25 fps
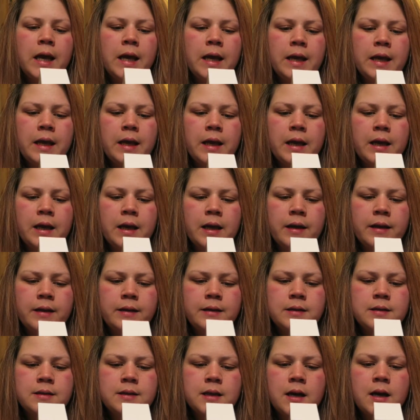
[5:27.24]

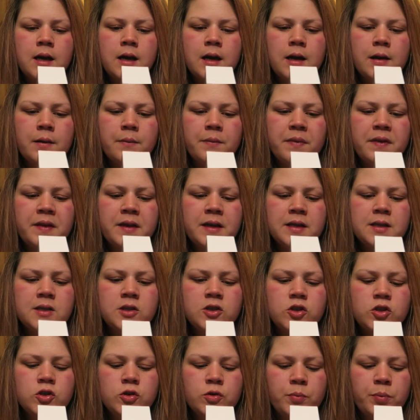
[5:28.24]
And um,
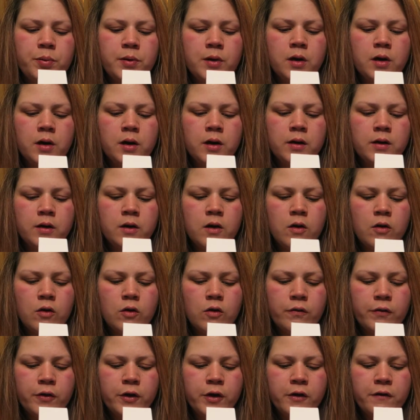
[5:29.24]
this you put all
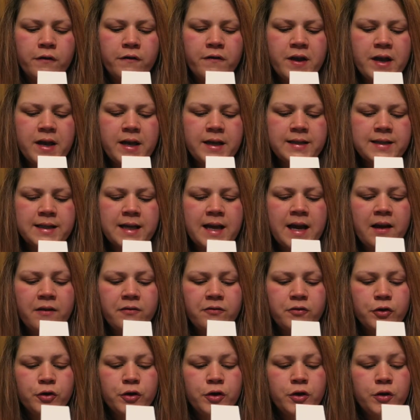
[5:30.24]
over your face
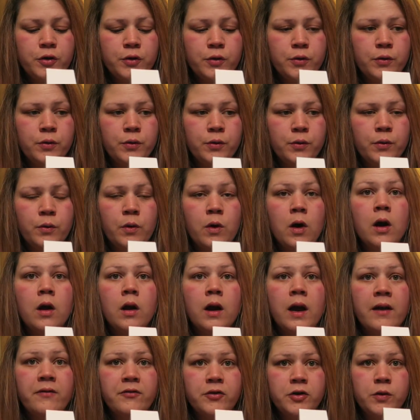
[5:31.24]
after you
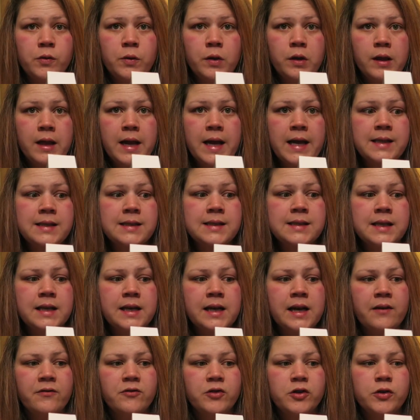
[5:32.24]
after you cleanse
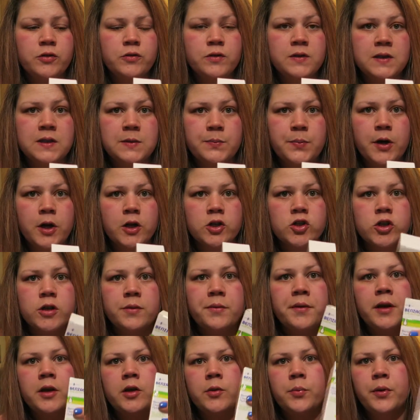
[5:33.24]
and after you use the spot
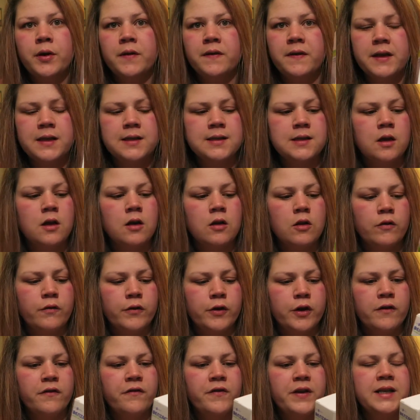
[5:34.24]
treatment, you put this all
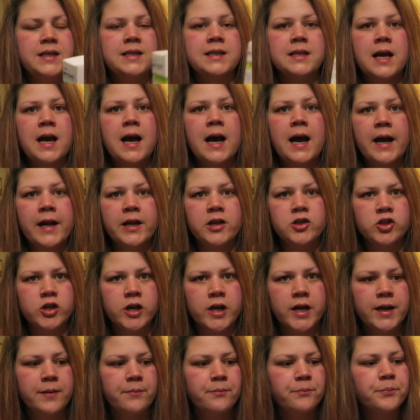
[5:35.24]
over your face to
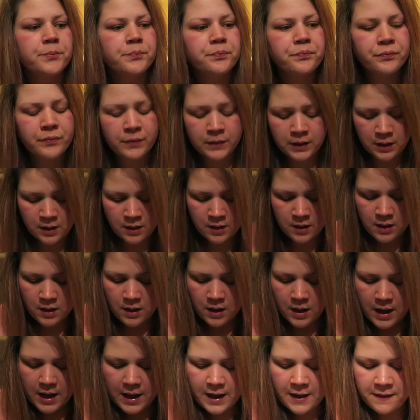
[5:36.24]
hydrate.
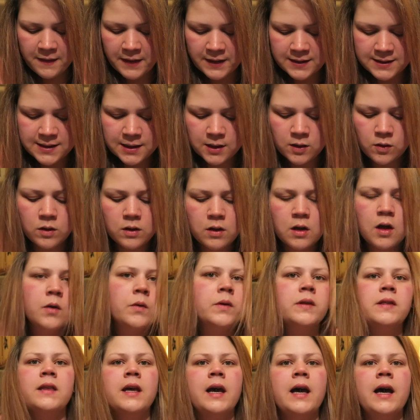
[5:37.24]
And then to go along
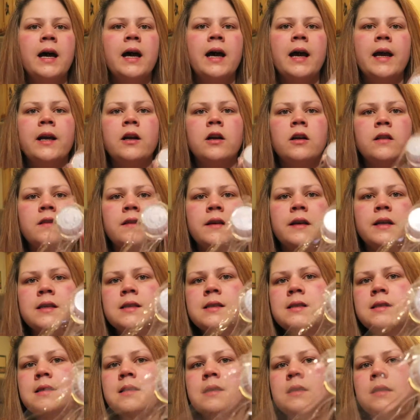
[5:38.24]
with that, I got
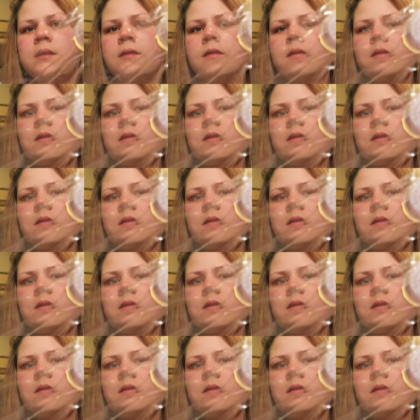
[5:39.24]
this.